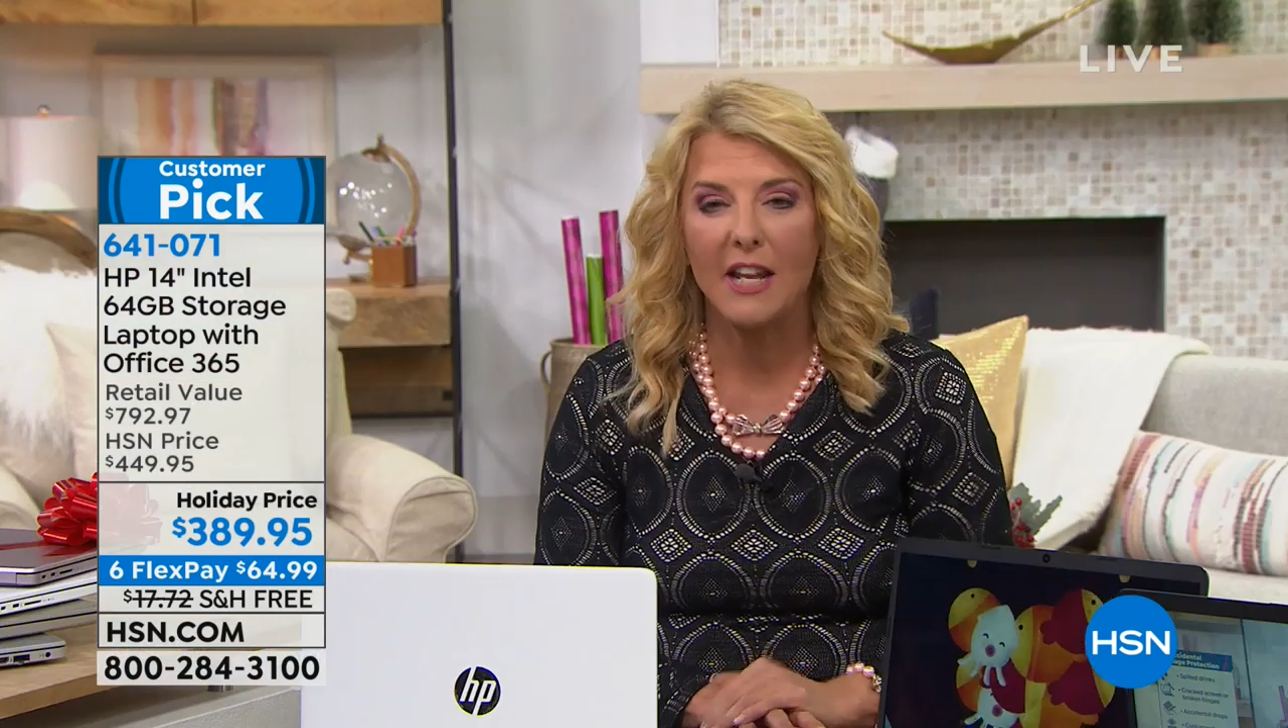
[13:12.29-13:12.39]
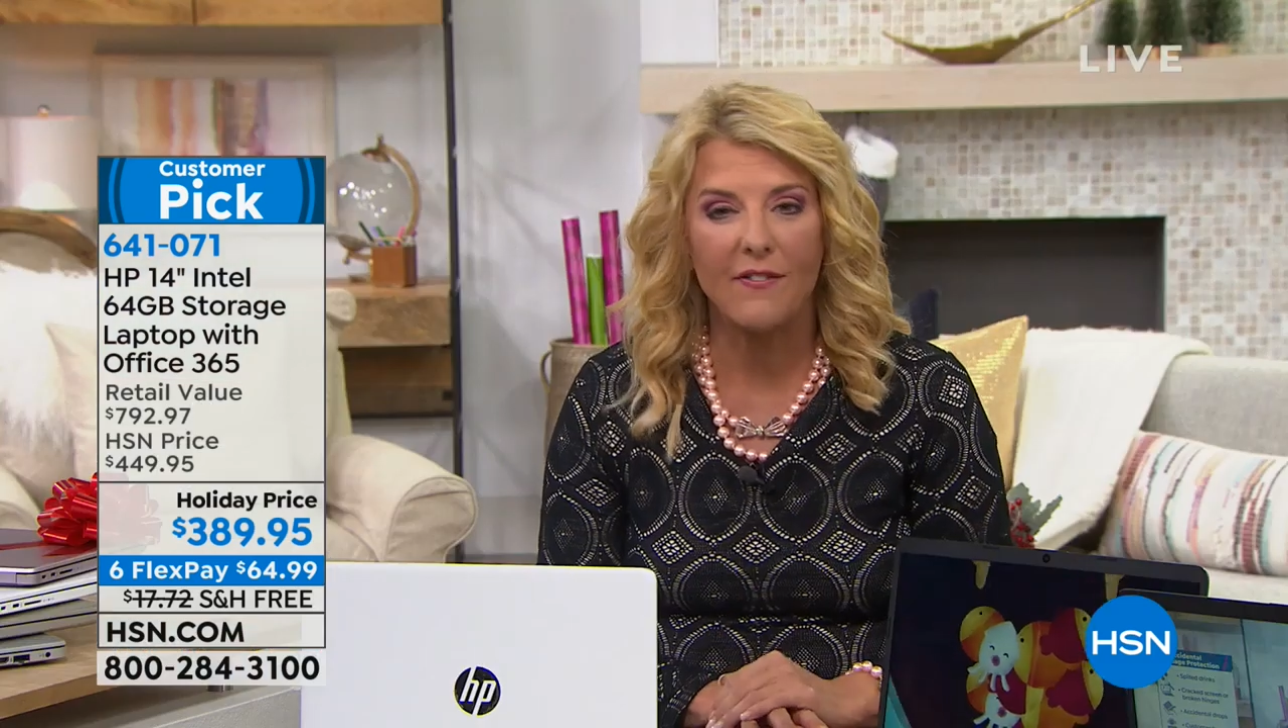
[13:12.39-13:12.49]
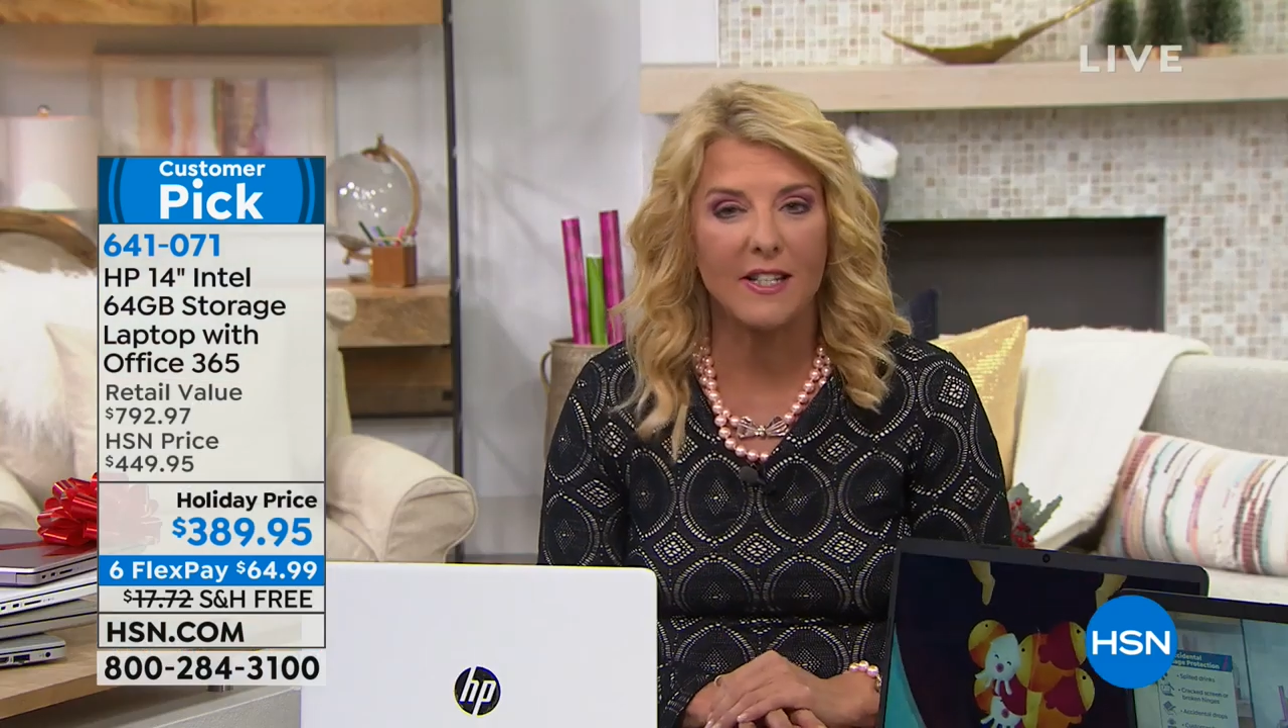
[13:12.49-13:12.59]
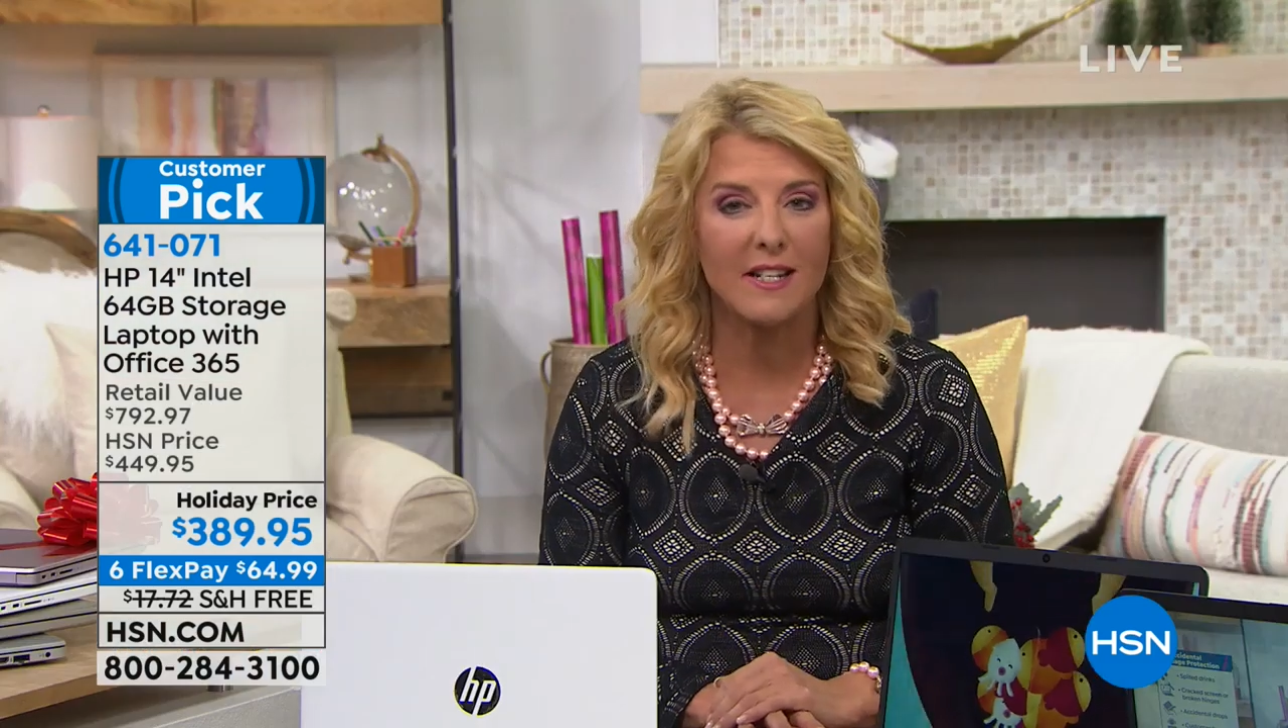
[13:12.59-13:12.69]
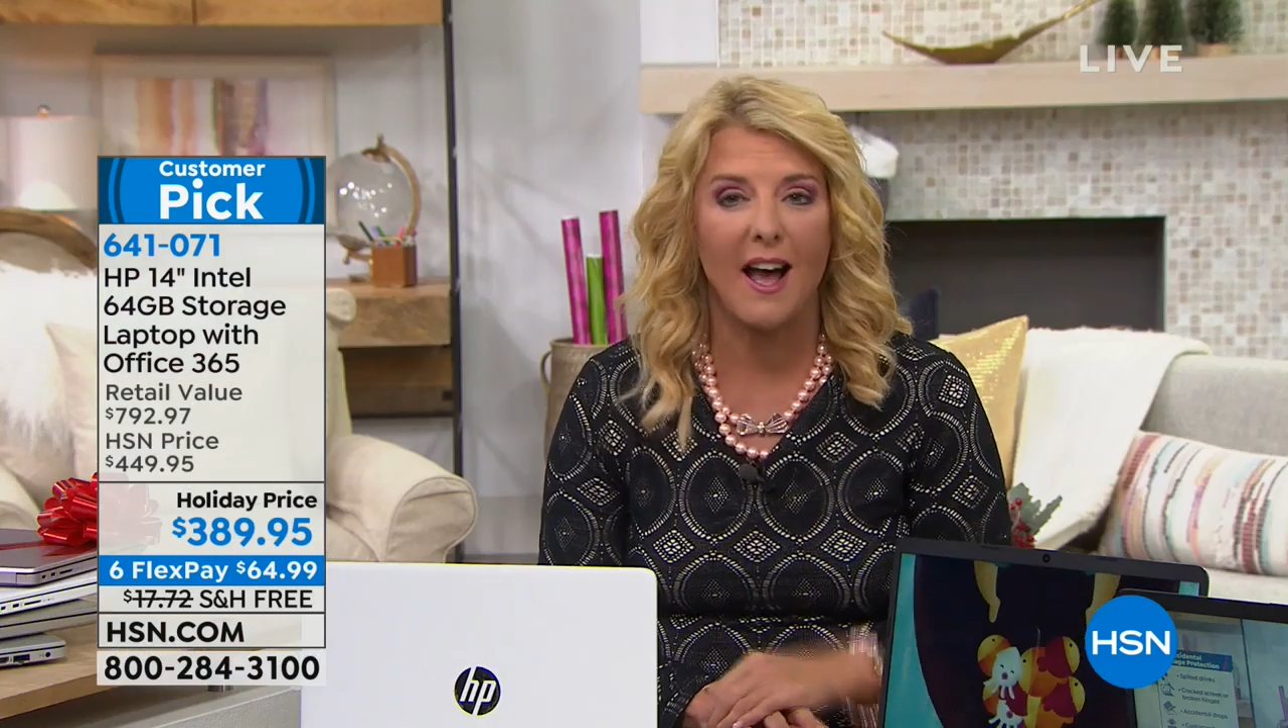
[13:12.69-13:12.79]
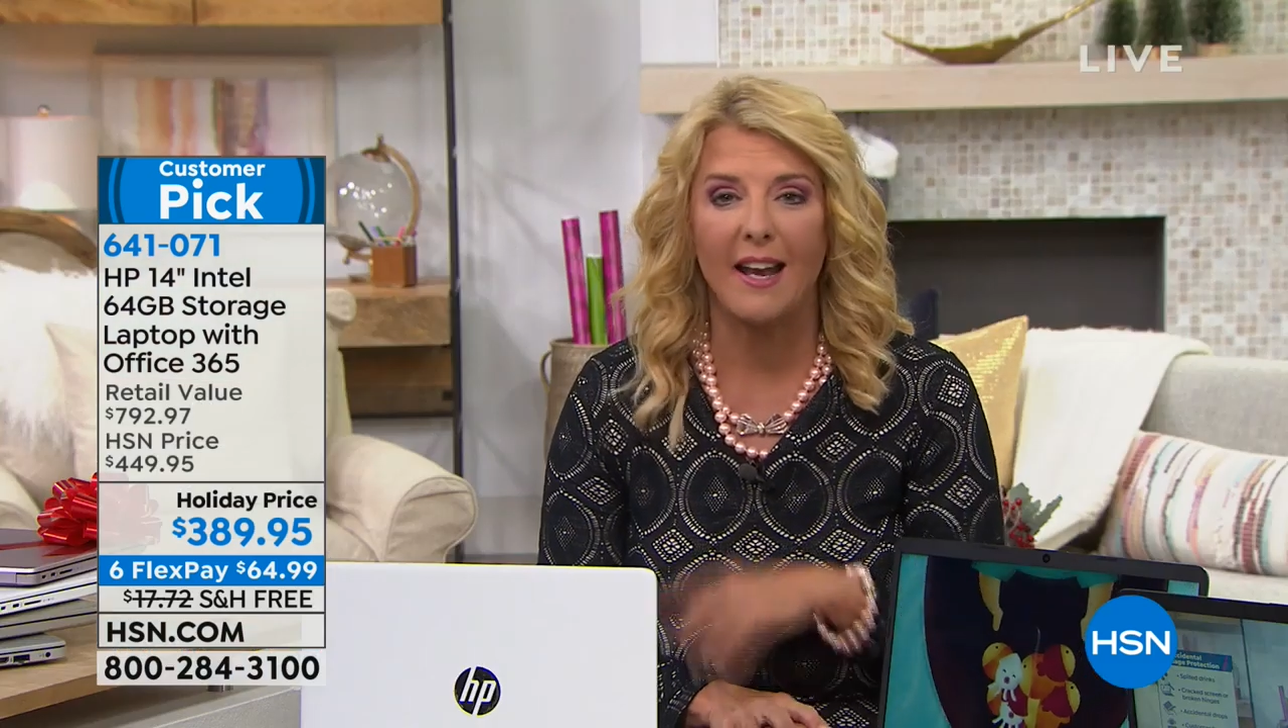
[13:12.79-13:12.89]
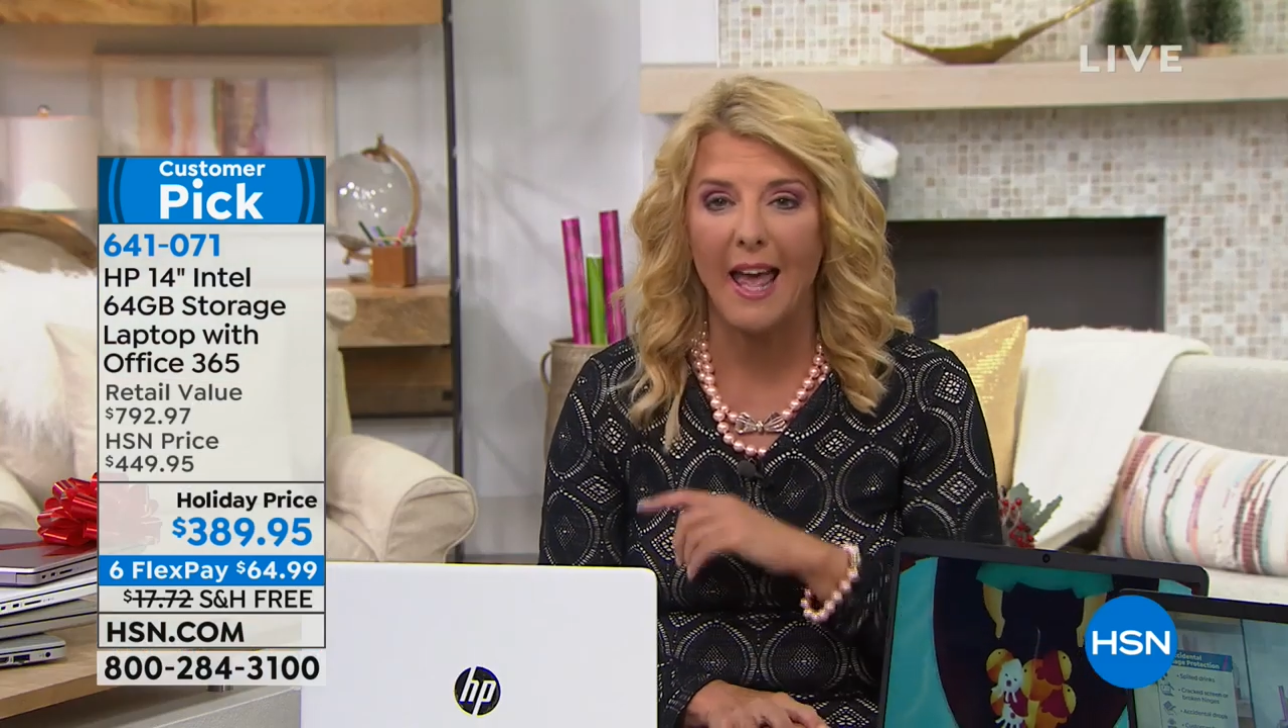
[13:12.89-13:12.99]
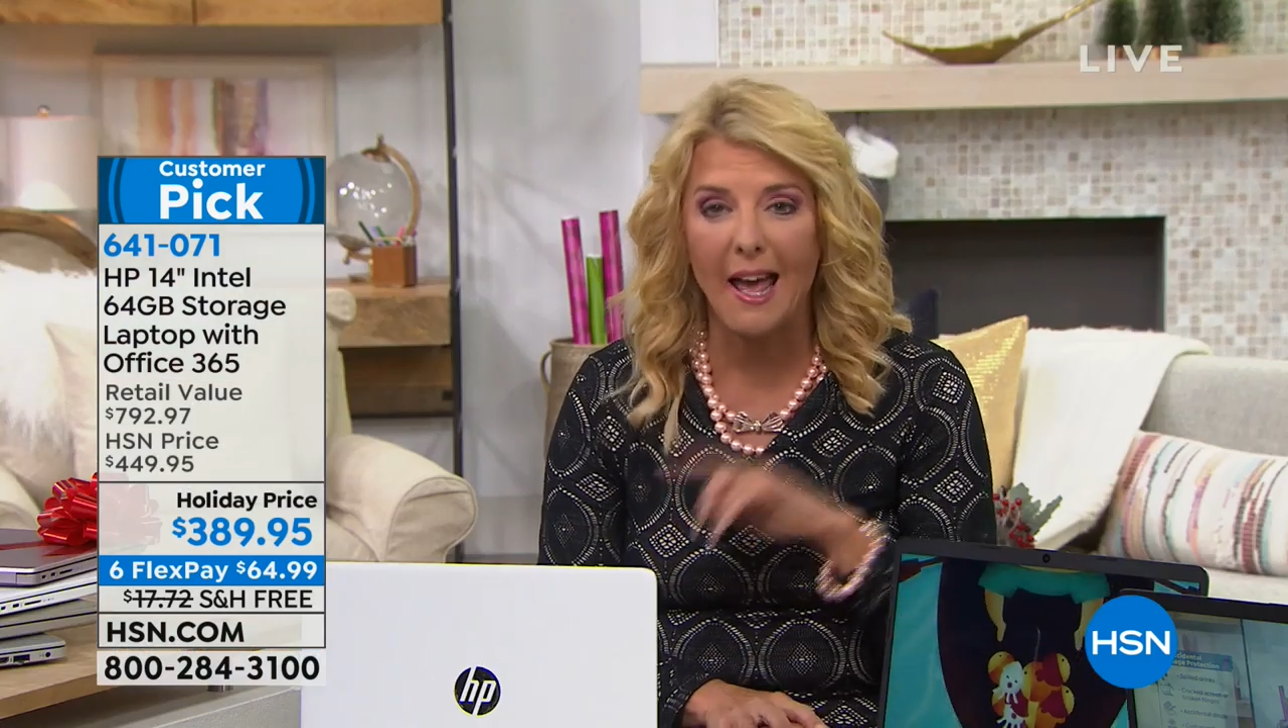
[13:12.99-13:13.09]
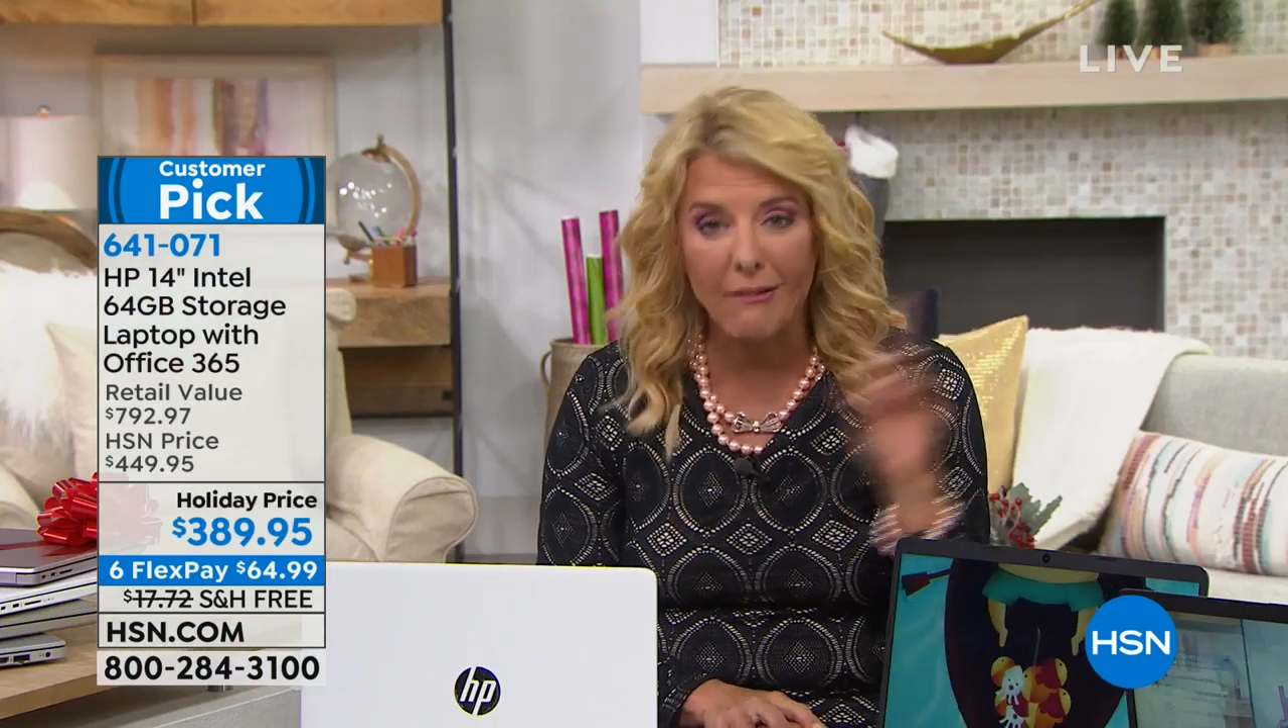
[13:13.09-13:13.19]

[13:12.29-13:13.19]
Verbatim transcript: And if it's not